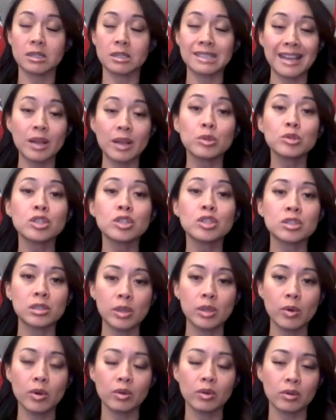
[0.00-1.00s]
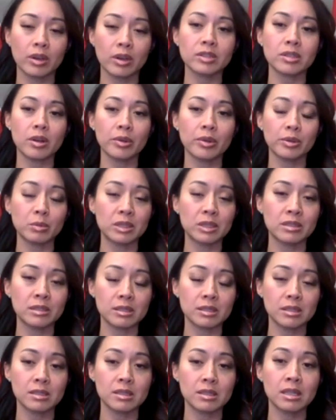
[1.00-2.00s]
sales slow across all the
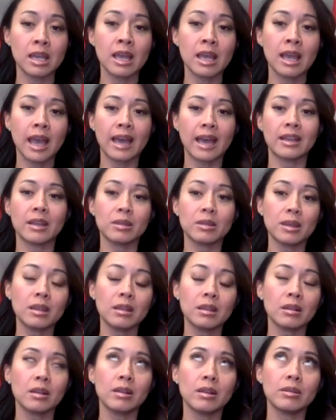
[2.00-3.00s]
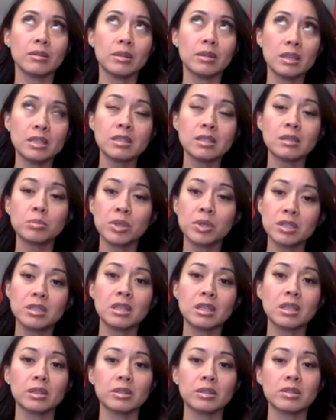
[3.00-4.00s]
businesses. And I think this in
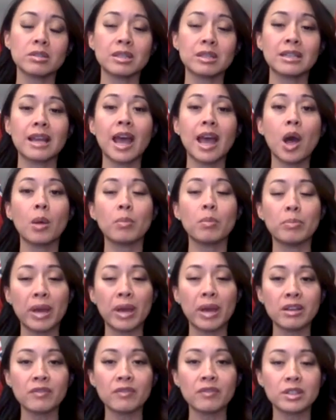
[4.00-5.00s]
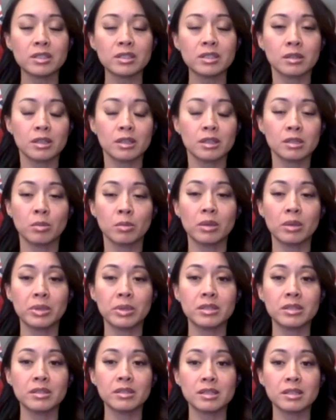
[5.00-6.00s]
particular is going to help benefit small
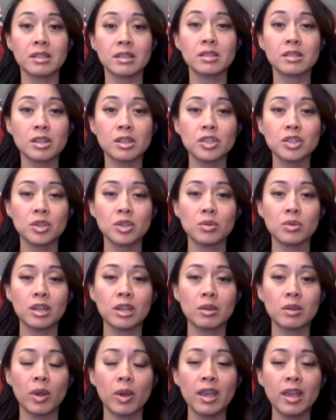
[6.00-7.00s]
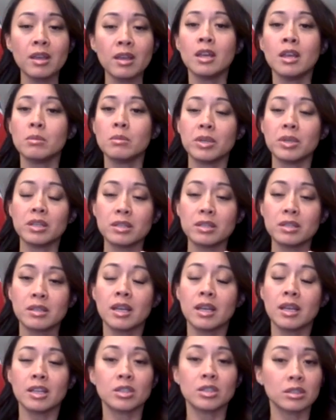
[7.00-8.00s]
businesses in such a unique way because
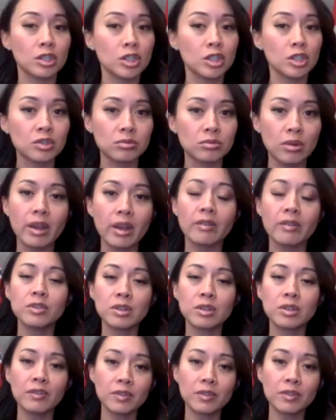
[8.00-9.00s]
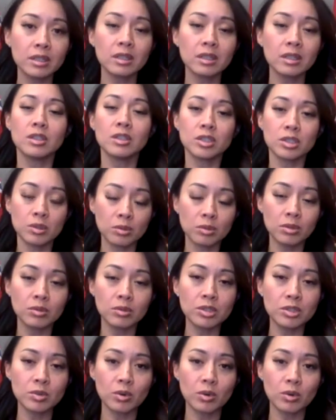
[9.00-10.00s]
it's going to drive traffic to those
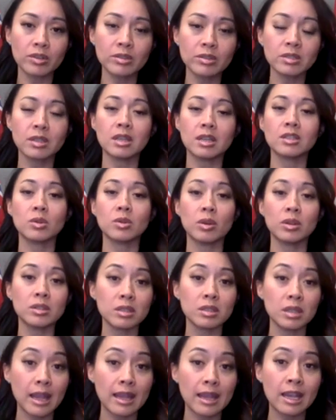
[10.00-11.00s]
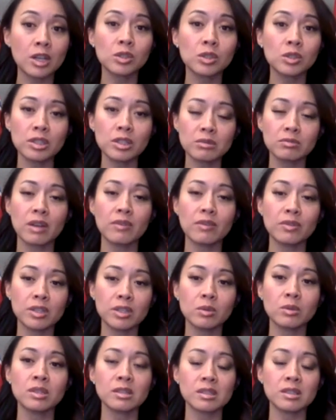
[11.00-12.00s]
stores. It's going to increase revenue
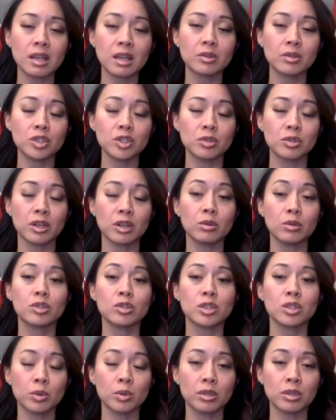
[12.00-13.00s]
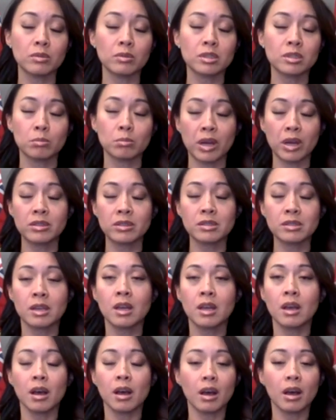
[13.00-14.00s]
and sales during those slower months
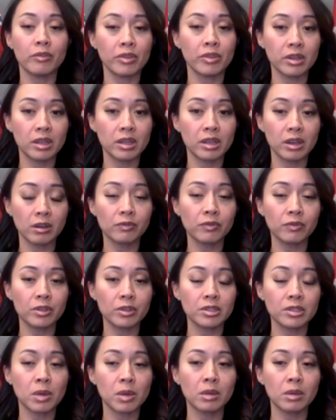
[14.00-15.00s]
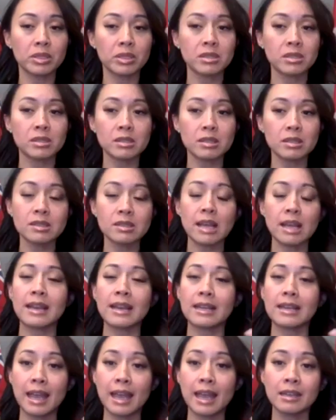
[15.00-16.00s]
of the year for small businesses. And
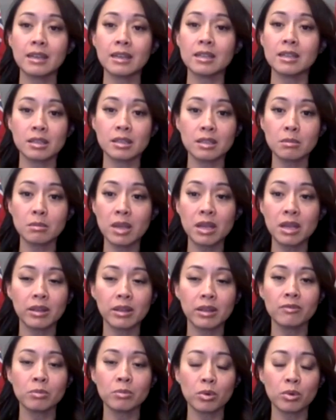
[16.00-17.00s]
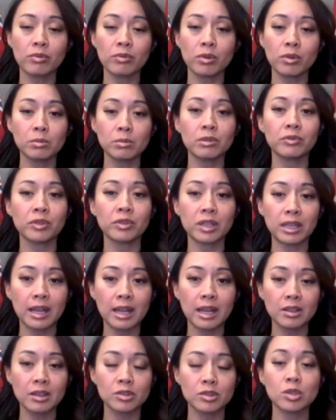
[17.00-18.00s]
again, it's going to make life more affordable for
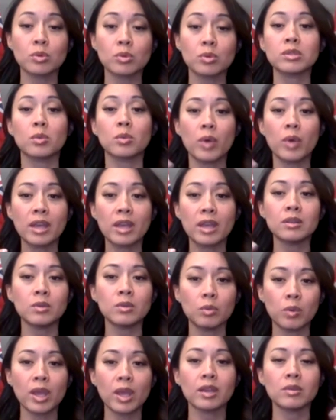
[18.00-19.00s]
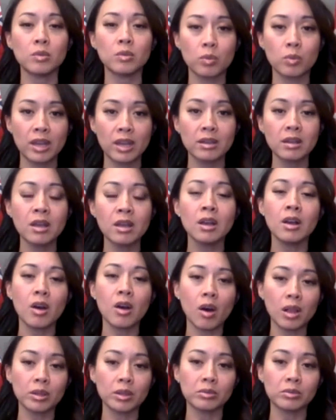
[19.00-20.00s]
Canadians. So it's a win, win, win
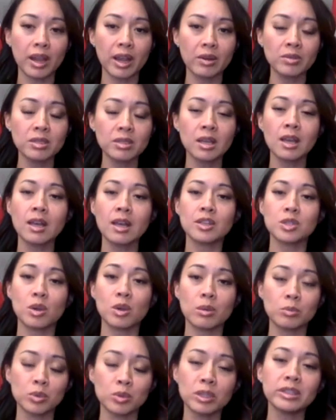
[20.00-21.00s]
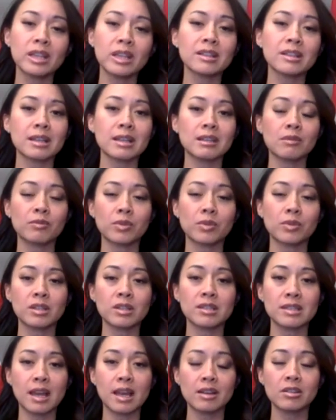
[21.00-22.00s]
all around. So I'm really excited for this
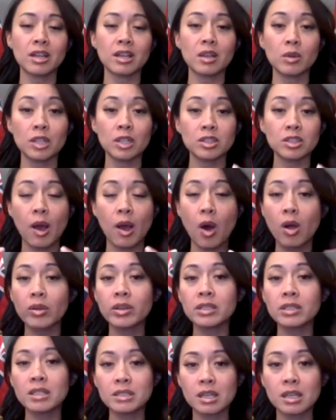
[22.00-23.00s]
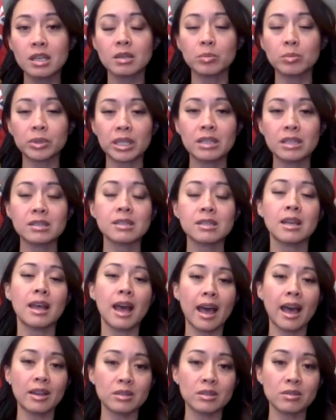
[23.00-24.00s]
Saturday. It's all going to take place
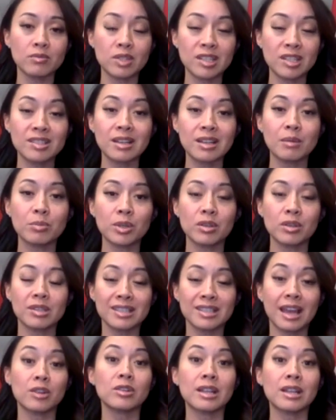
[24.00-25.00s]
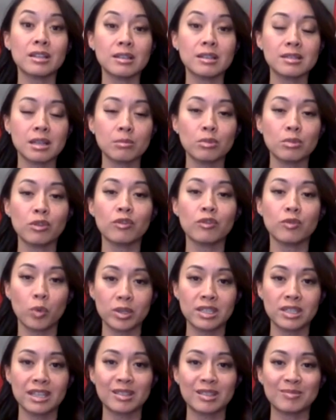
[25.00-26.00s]
as of Saturday, December
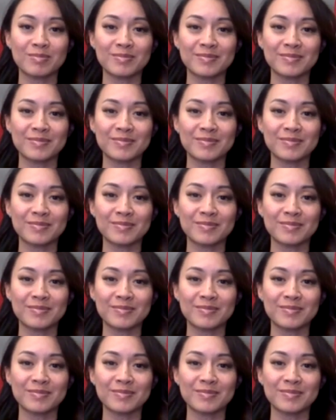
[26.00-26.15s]
14th.